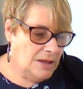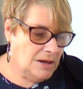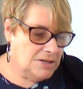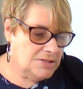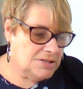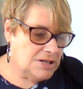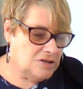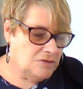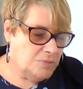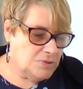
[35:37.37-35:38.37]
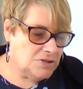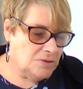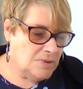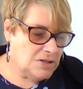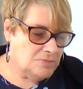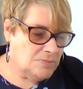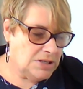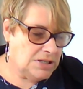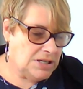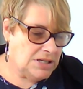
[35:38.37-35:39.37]
I understand you've put so much
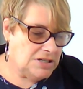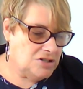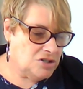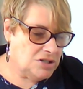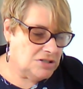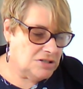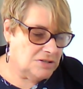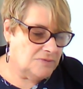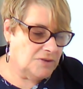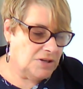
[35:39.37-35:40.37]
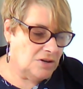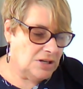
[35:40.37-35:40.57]
money and energy into this video,